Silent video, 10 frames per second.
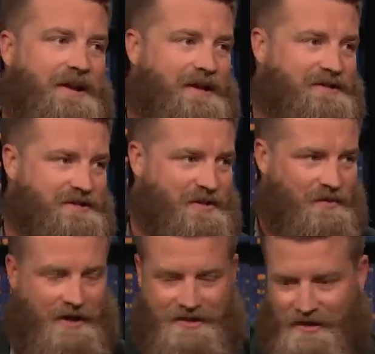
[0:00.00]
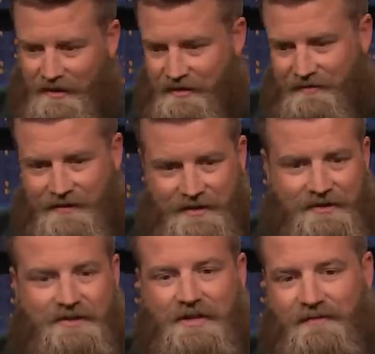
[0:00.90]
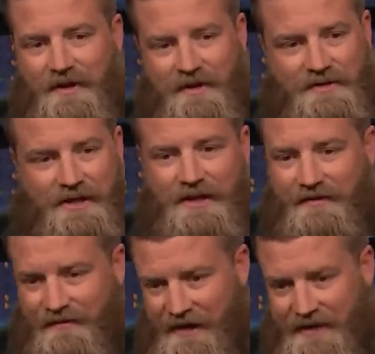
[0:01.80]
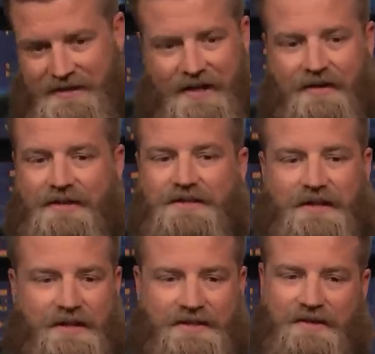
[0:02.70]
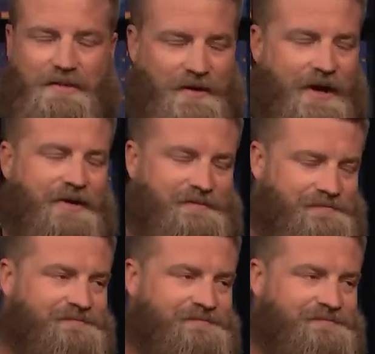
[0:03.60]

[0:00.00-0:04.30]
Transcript: I could still watch all of the stuff that goes on Friday, Saturday, Sunday. It's going to be great.